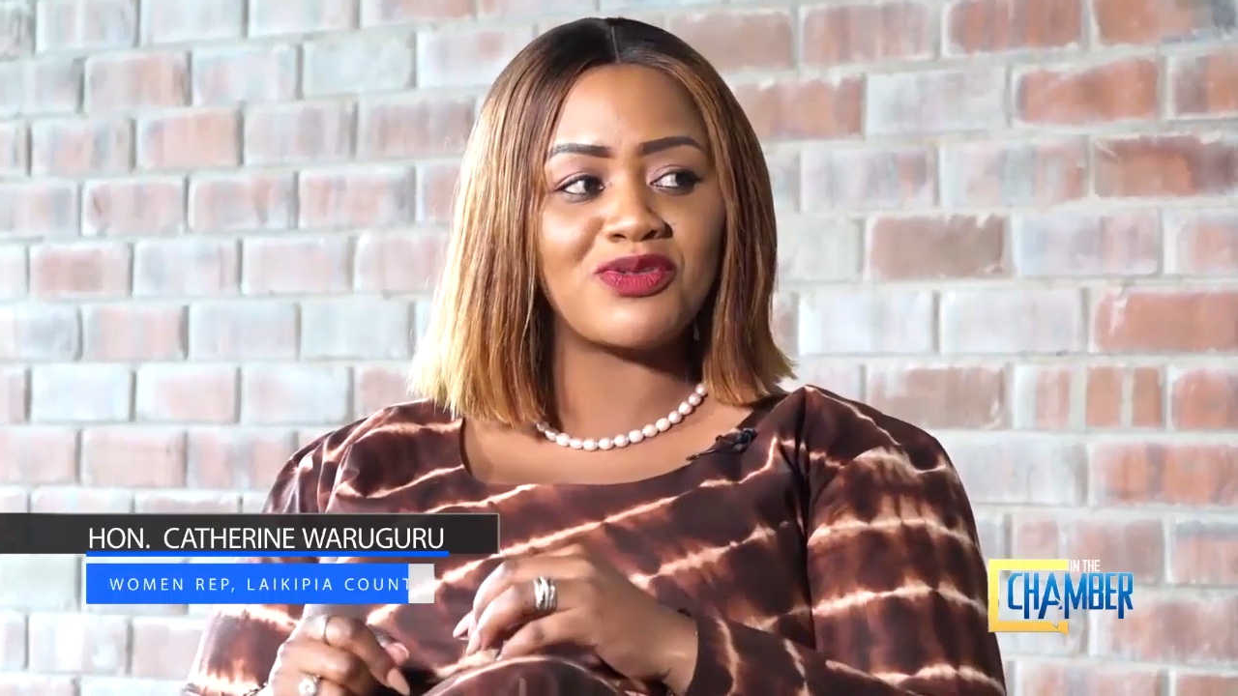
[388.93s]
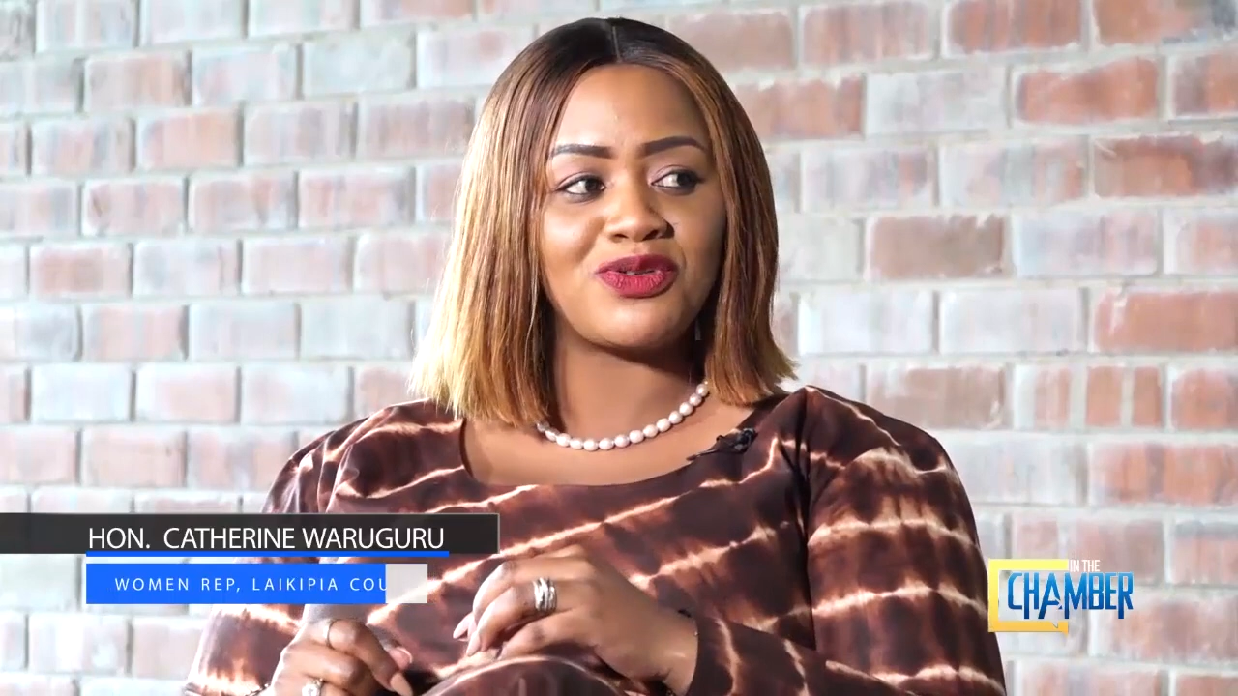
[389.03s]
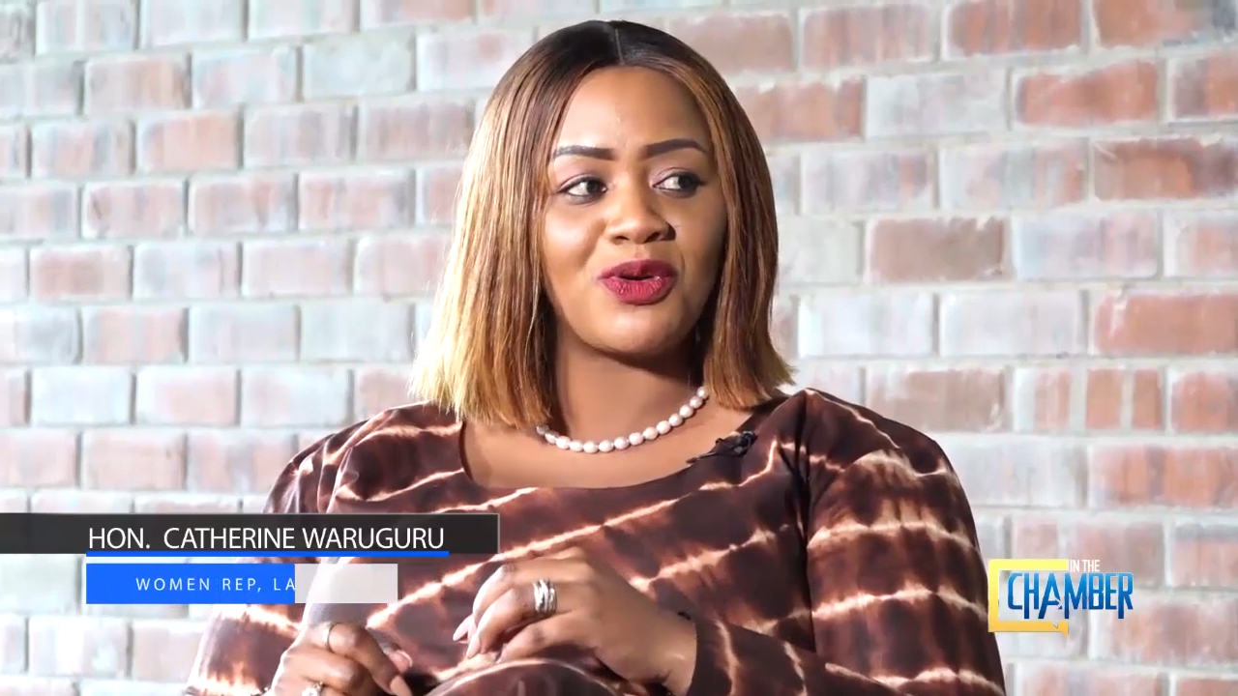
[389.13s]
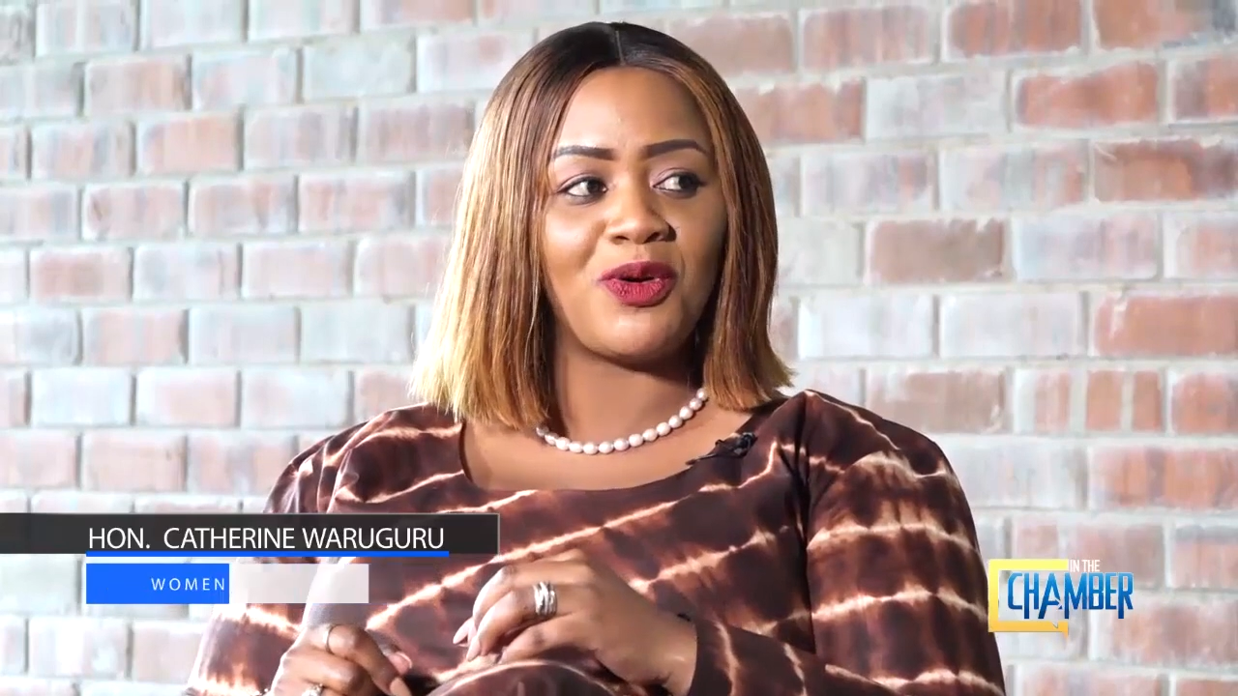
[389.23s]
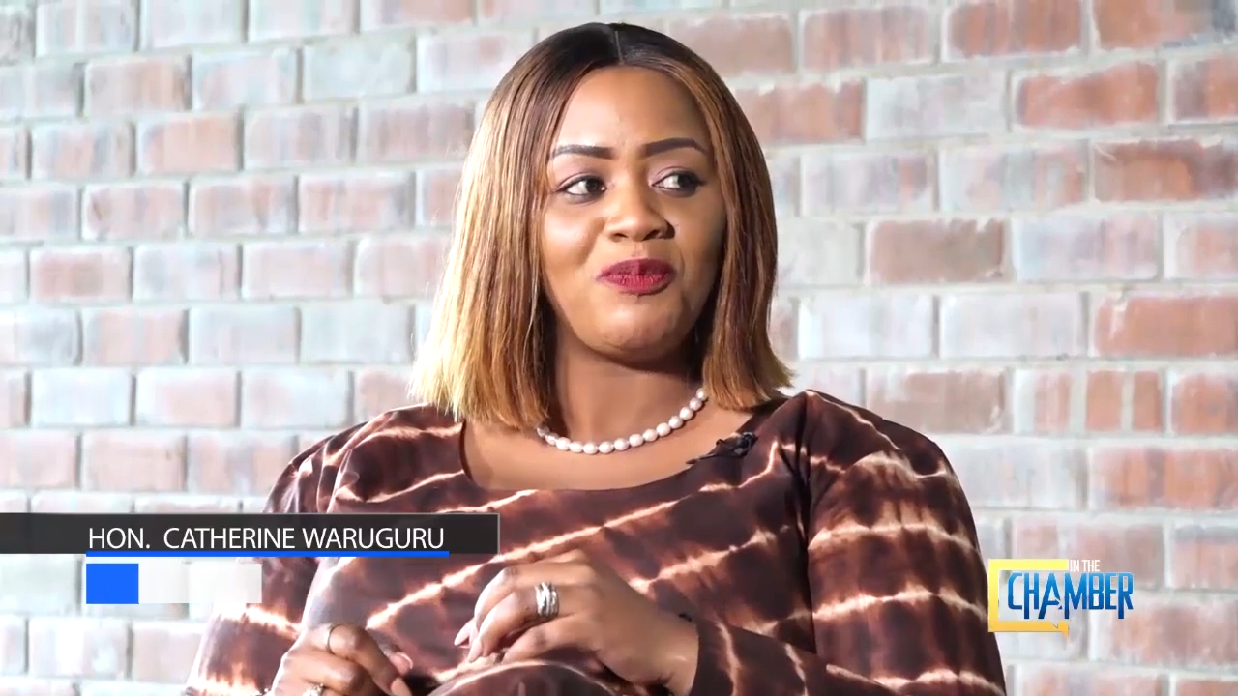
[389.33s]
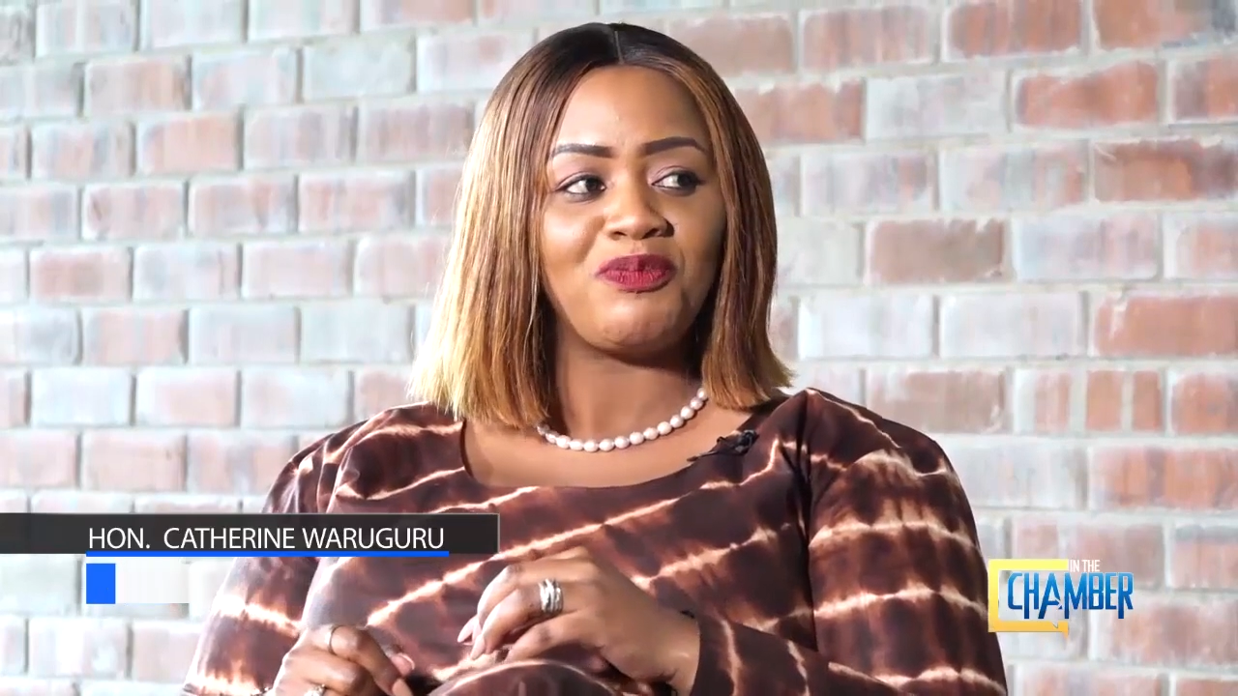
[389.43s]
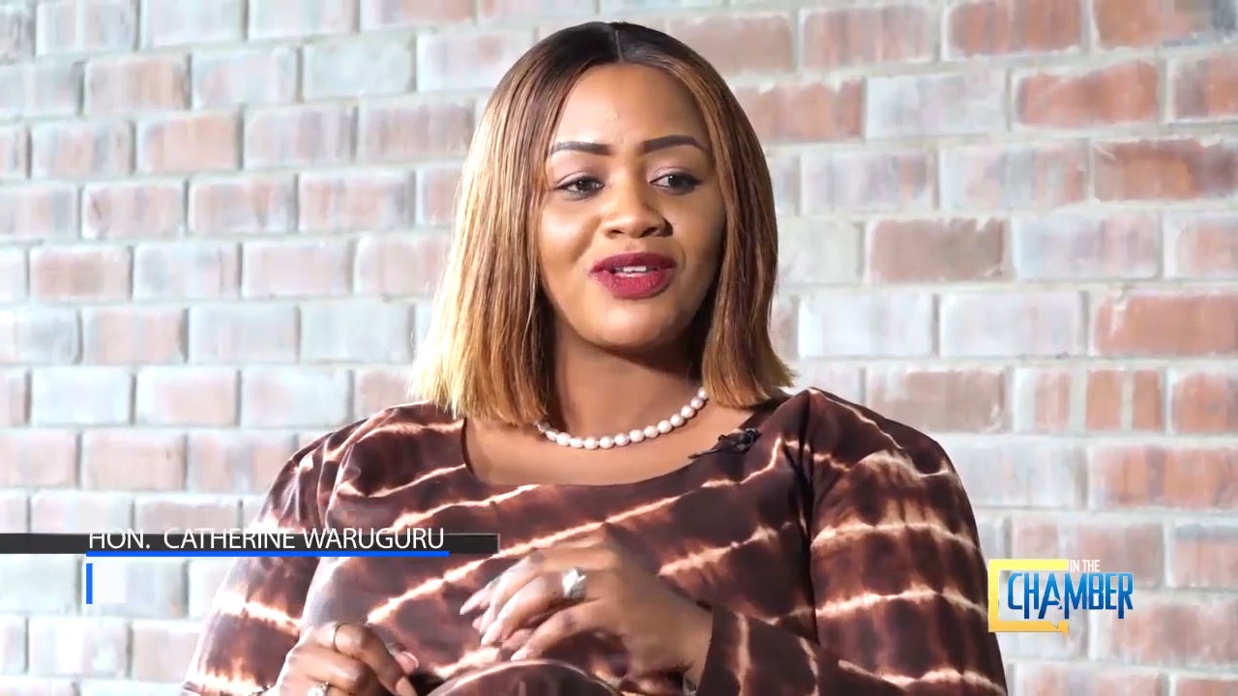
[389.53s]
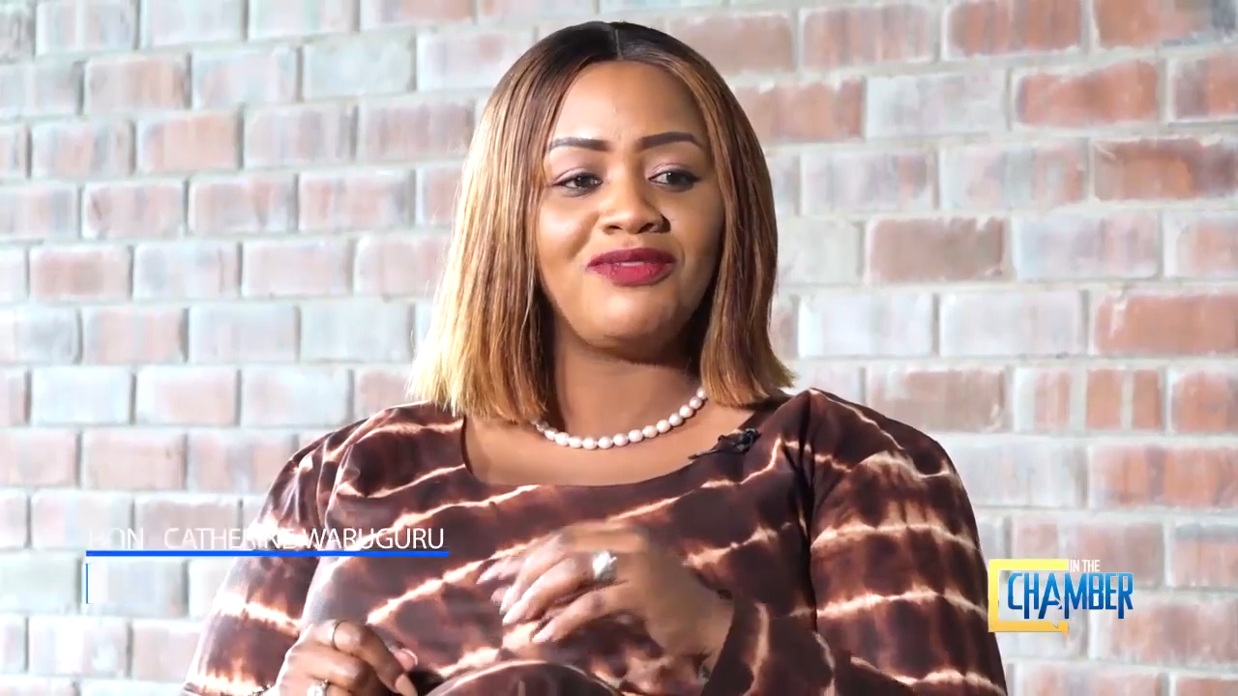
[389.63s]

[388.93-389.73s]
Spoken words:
Ruto,